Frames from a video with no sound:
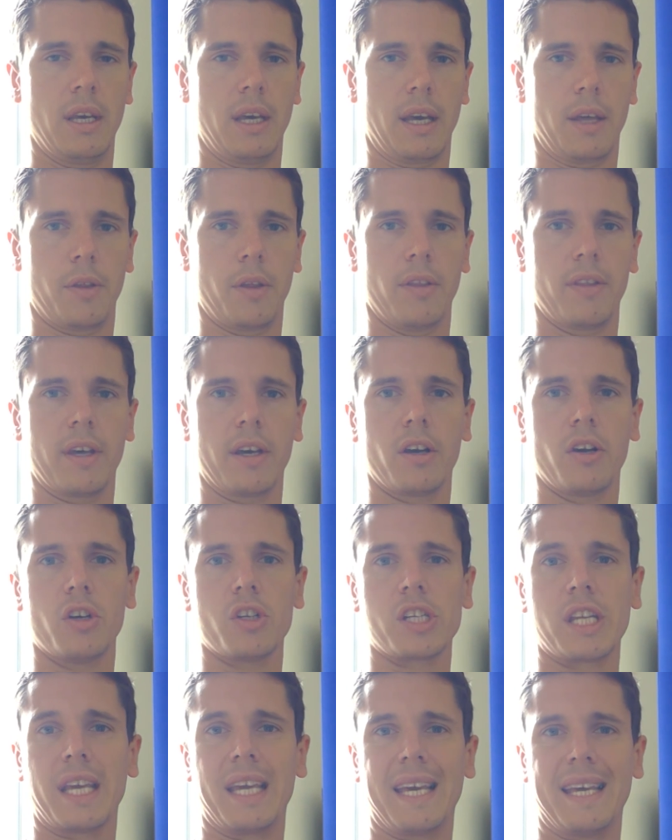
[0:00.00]
I think that
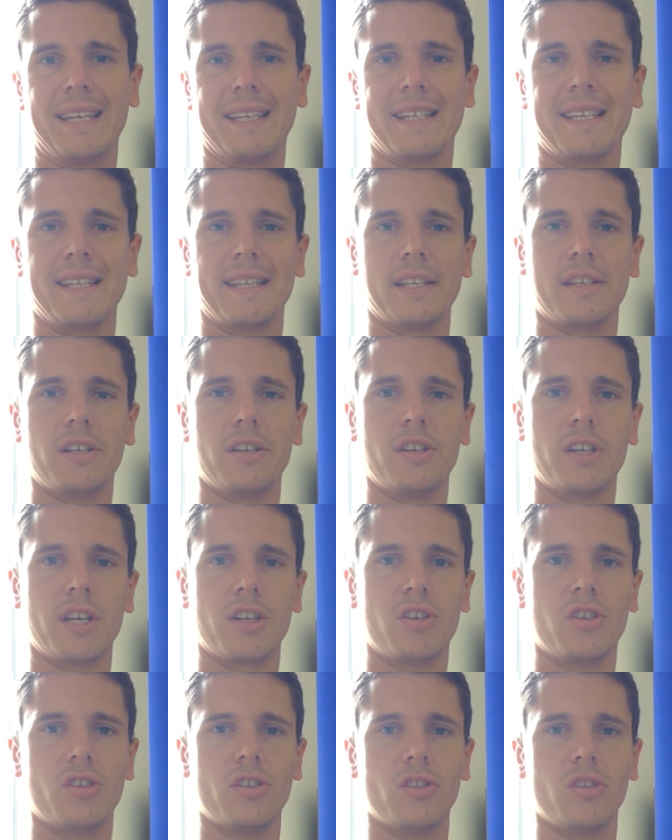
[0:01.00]
goes again to the
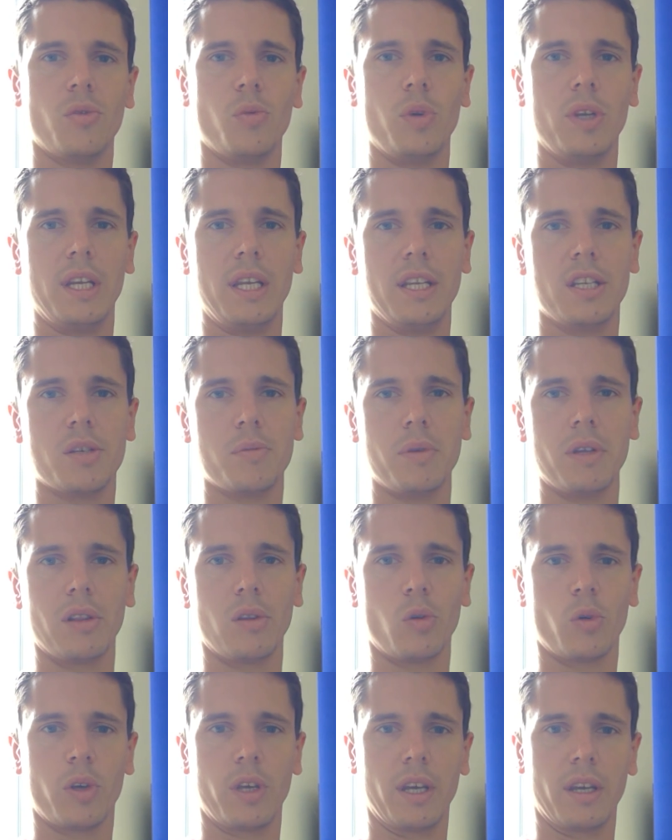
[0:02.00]
suggestion that we need to be
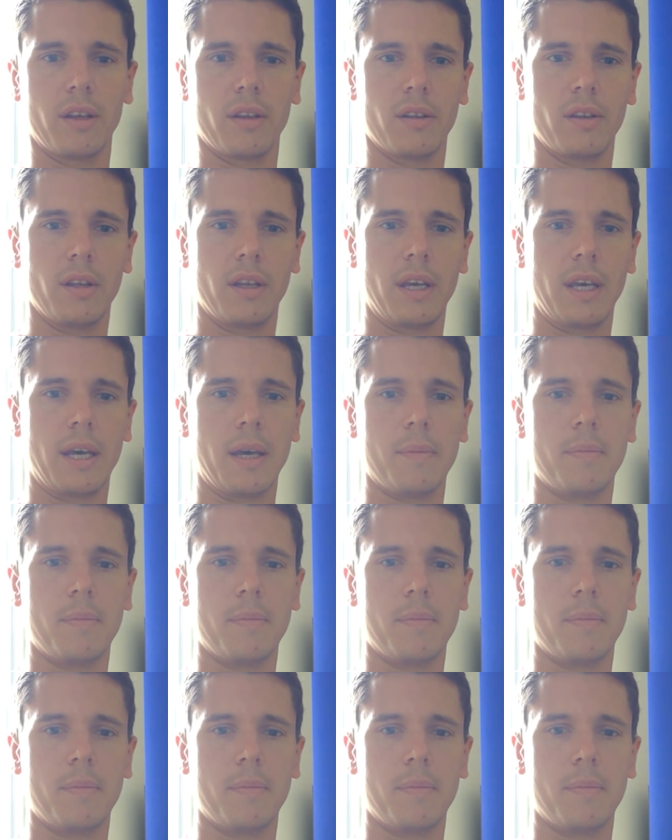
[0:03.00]
looking at